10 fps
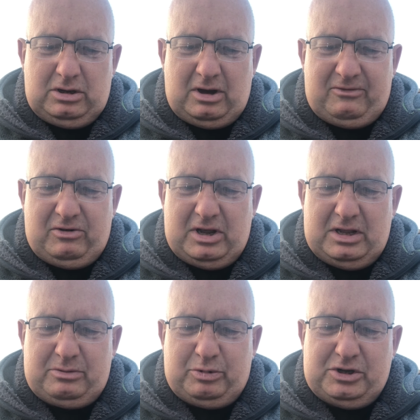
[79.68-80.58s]
covering
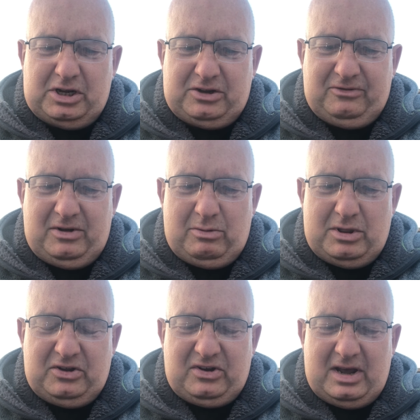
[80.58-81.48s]
it protectively with
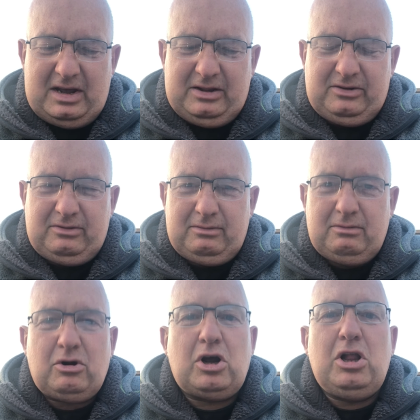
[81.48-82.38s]
his hand.
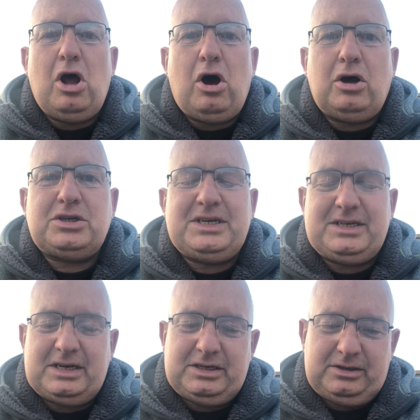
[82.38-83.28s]
Glass, he
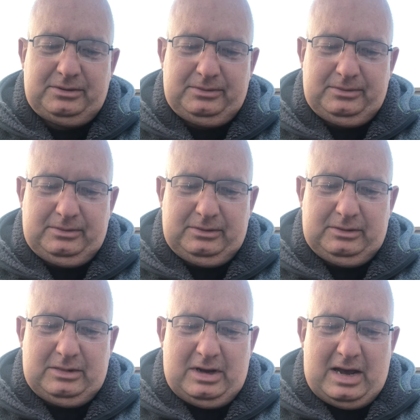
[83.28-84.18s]
says.
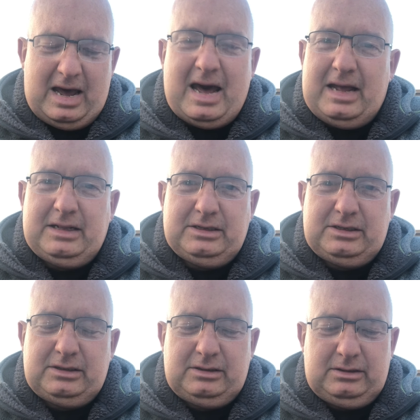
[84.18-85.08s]

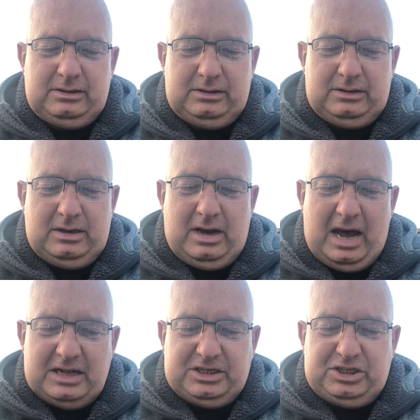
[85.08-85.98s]

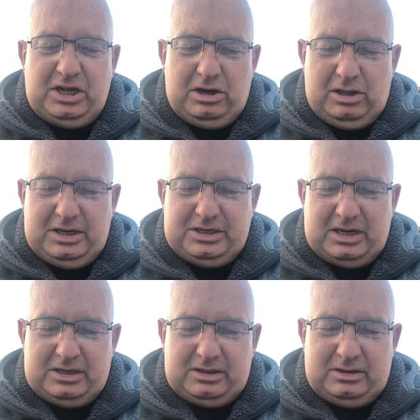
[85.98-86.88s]
And steel, he
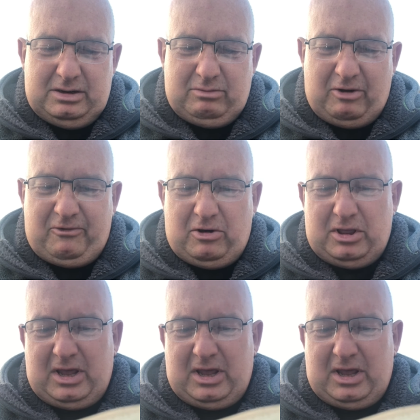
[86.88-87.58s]
said. My father